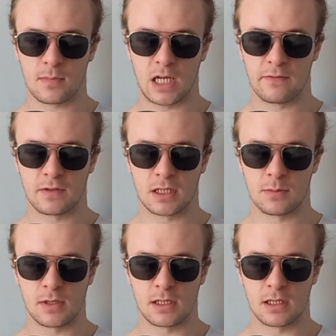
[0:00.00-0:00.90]
alpha
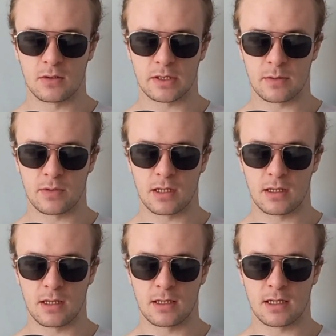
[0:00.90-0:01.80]
GPC or something in
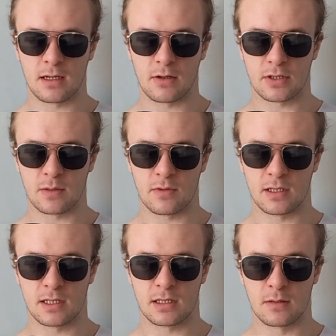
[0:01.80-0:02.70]
there, take out some of
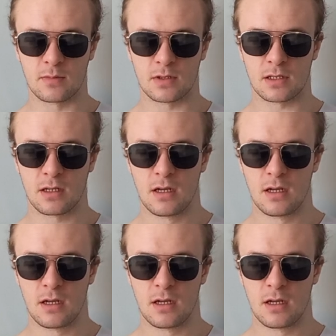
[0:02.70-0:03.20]
these stems